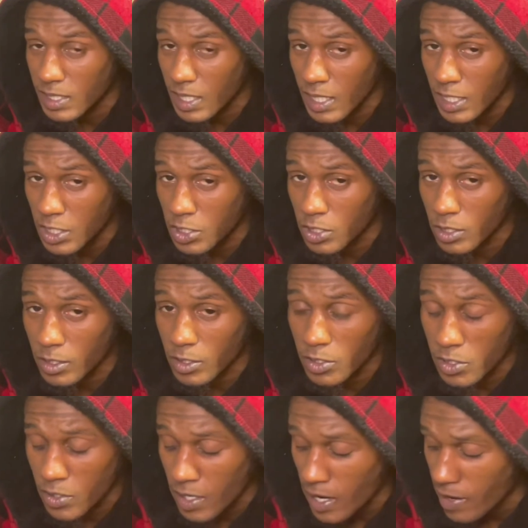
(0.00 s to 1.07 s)
any sugar.
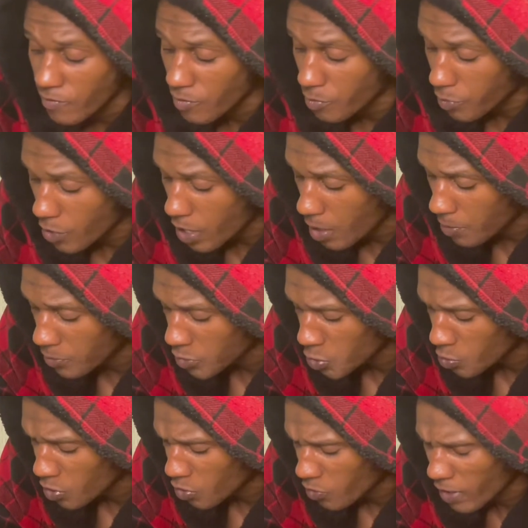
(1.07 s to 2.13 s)
You're having problems
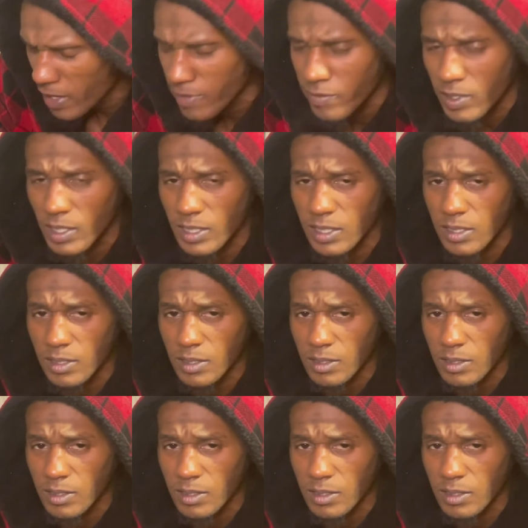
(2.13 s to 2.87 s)
with cravings,